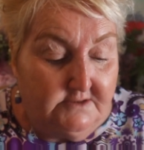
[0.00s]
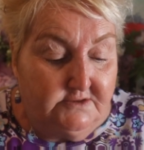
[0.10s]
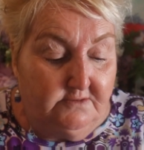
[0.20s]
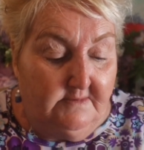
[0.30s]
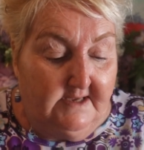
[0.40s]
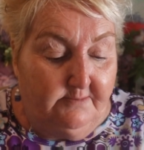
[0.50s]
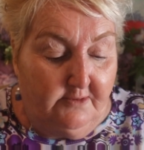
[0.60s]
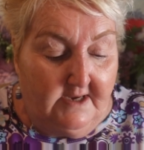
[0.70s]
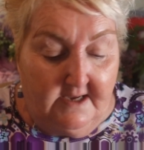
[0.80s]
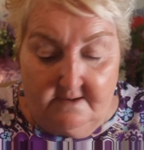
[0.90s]
to my
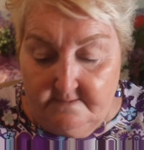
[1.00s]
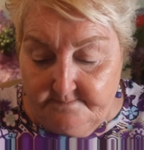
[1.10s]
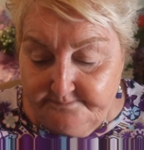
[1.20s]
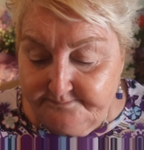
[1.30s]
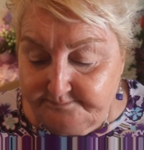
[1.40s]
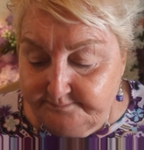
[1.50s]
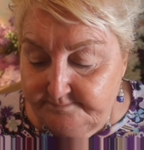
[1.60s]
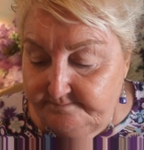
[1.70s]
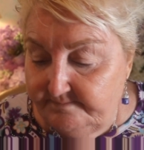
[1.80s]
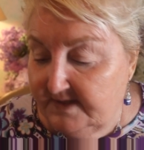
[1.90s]
brow.
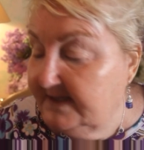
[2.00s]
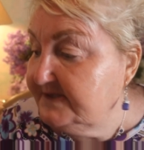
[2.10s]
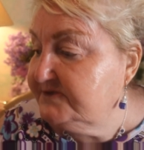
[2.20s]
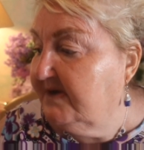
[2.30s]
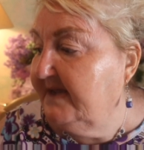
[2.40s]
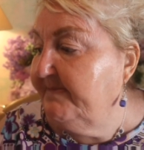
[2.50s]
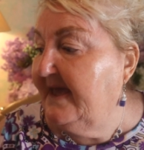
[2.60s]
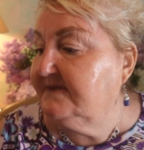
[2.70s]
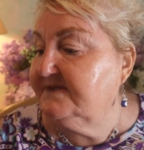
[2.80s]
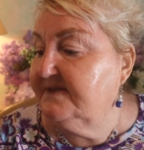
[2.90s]
Let's try
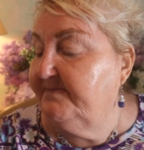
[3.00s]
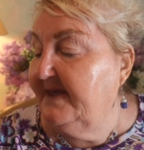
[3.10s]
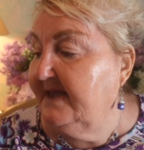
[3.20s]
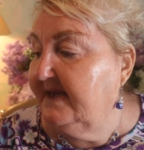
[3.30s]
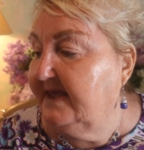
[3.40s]
back to the pen